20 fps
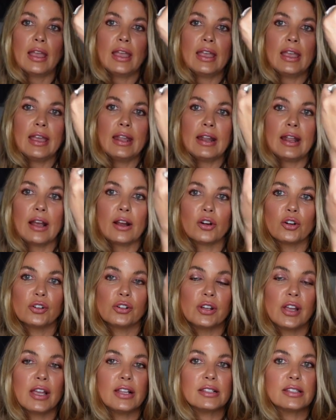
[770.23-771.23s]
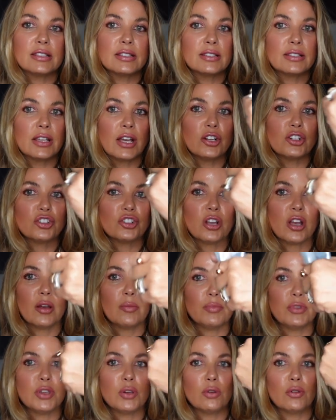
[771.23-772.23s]
It creates such
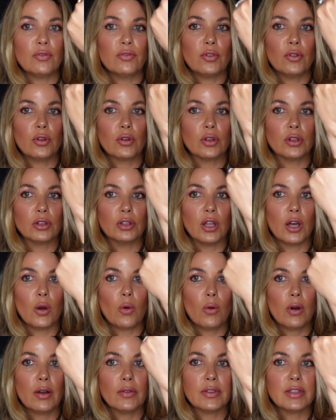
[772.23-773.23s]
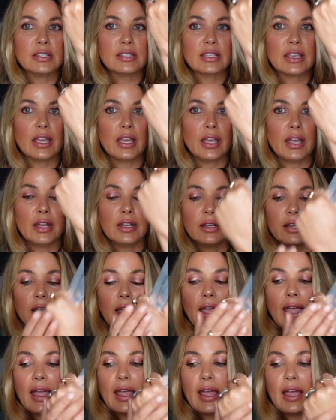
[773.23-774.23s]
a beautiful glow on the skin
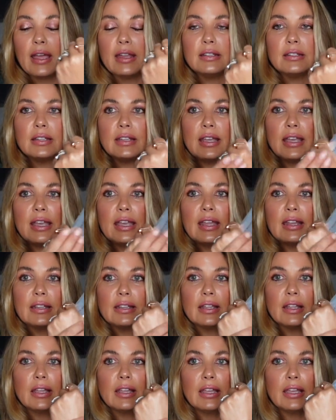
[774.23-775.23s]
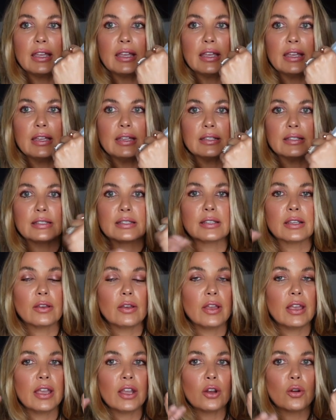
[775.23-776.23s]
and it is
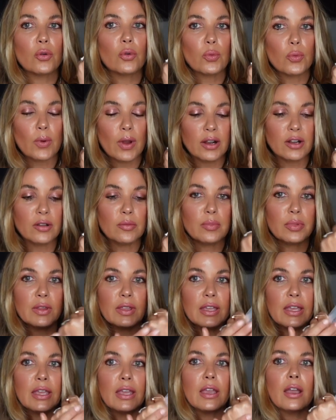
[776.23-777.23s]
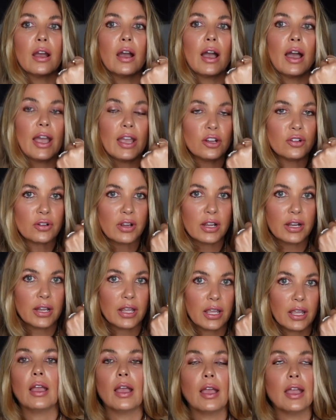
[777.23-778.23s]
incredibly
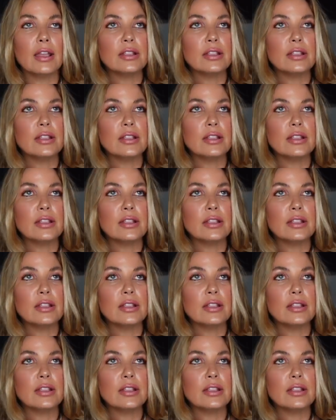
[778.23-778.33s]
hydrating.